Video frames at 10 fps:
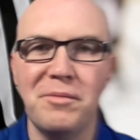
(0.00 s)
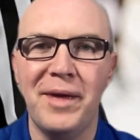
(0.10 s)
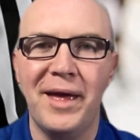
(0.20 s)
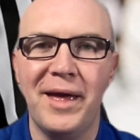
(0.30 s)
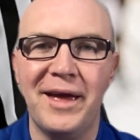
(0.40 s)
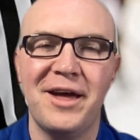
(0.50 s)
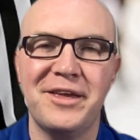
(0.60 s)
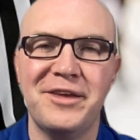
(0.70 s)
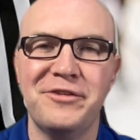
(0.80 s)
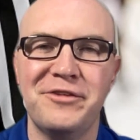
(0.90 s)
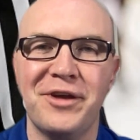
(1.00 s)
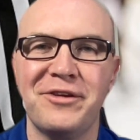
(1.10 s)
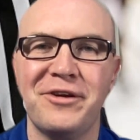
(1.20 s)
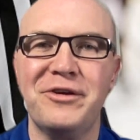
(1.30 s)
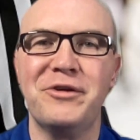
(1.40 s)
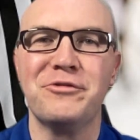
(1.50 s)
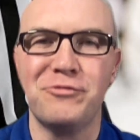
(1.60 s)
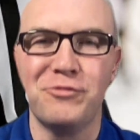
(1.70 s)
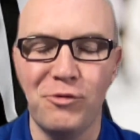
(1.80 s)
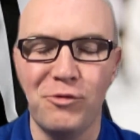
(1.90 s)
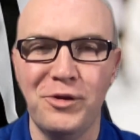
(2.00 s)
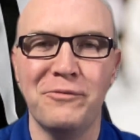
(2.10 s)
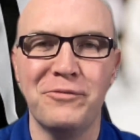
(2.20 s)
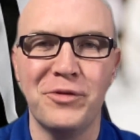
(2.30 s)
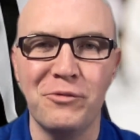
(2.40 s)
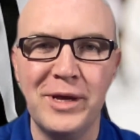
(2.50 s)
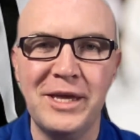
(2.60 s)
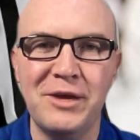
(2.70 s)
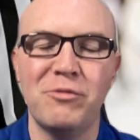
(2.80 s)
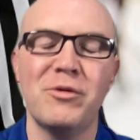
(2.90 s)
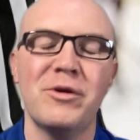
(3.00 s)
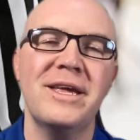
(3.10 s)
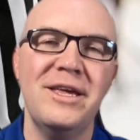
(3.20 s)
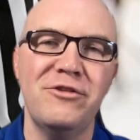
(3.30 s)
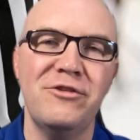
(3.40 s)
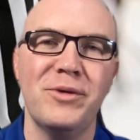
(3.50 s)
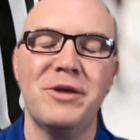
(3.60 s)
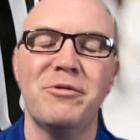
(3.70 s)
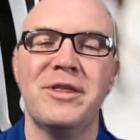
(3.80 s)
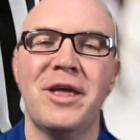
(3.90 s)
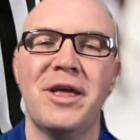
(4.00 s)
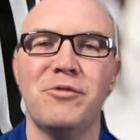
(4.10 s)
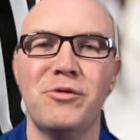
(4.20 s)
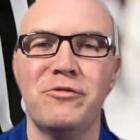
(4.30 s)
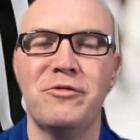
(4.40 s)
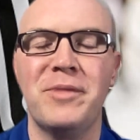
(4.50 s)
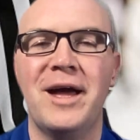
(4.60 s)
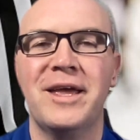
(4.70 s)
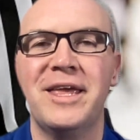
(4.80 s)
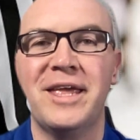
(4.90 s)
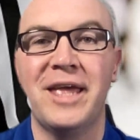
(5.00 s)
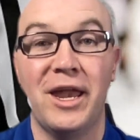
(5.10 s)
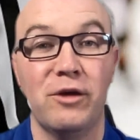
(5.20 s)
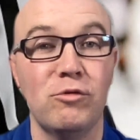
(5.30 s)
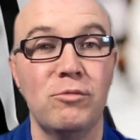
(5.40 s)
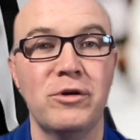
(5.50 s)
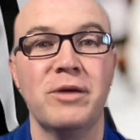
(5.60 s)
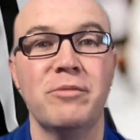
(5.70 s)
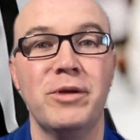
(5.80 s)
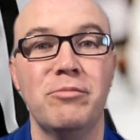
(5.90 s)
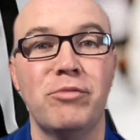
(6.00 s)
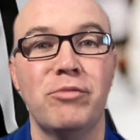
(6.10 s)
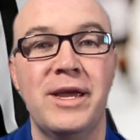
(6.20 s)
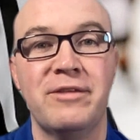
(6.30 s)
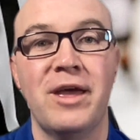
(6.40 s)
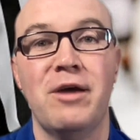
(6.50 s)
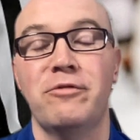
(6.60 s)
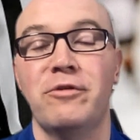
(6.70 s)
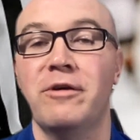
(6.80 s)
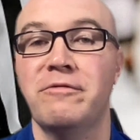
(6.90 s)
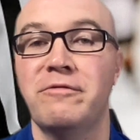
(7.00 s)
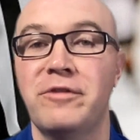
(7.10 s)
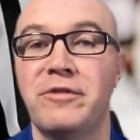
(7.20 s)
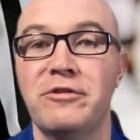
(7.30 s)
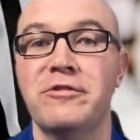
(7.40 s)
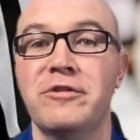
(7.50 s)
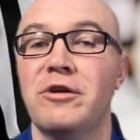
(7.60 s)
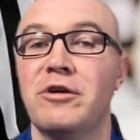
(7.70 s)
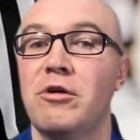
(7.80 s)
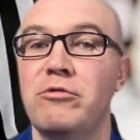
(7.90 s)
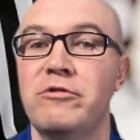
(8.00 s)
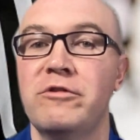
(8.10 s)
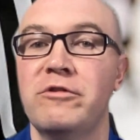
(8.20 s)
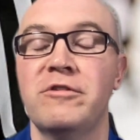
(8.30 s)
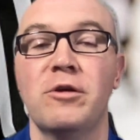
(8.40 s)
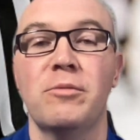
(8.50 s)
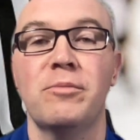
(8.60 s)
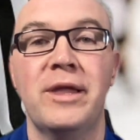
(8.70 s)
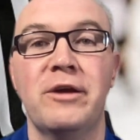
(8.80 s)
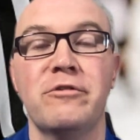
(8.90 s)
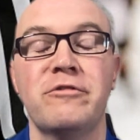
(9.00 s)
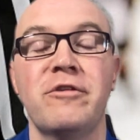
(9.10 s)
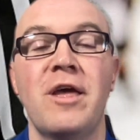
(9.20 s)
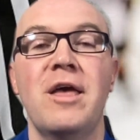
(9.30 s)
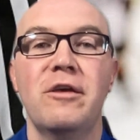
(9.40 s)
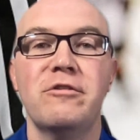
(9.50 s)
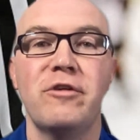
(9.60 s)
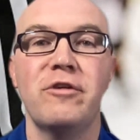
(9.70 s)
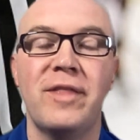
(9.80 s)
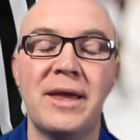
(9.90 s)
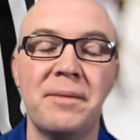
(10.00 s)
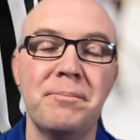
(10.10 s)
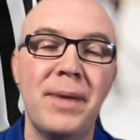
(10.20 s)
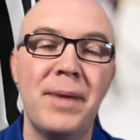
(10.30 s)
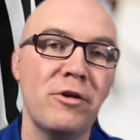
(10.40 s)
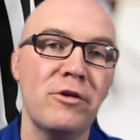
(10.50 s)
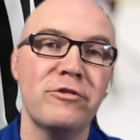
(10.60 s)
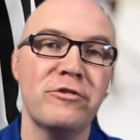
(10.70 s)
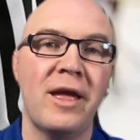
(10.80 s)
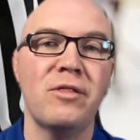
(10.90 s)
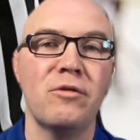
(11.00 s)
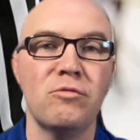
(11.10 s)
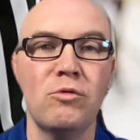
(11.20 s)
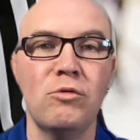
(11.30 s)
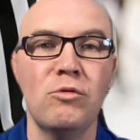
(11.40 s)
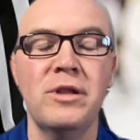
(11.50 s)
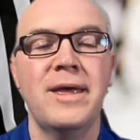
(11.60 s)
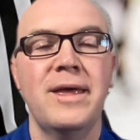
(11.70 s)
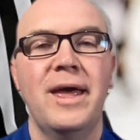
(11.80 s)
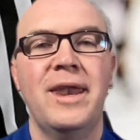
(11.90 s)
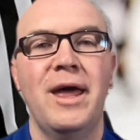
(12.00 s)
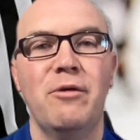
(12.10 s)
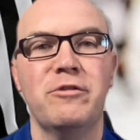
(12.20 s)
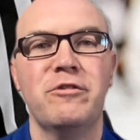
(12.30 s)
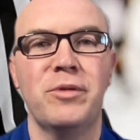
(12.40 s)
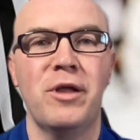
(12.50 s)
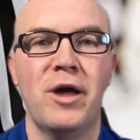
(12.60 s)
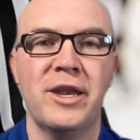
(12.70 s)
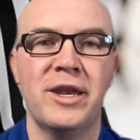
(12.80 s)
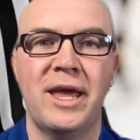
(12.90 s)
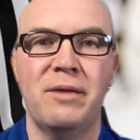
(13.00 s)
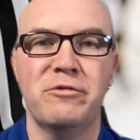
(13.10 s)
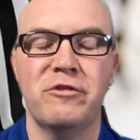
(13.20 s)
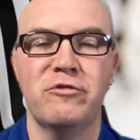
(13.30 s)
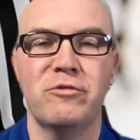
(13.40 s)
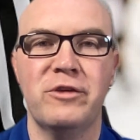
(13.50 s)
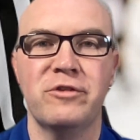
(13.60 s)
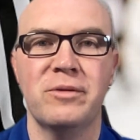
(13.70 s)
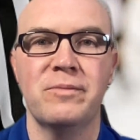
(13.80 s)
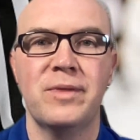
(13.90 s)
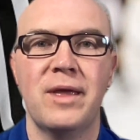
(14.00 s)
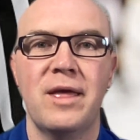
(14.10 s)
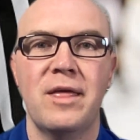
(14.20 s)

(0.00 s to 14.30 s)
Welcome back to Hockey Eastern Ontario's Rule of the Week, where each week we take a rule from the Hockey Canada rulebook and we break it down for our officials and our coaches and our players so that they can better understand the rule and how it's applied in a game situation.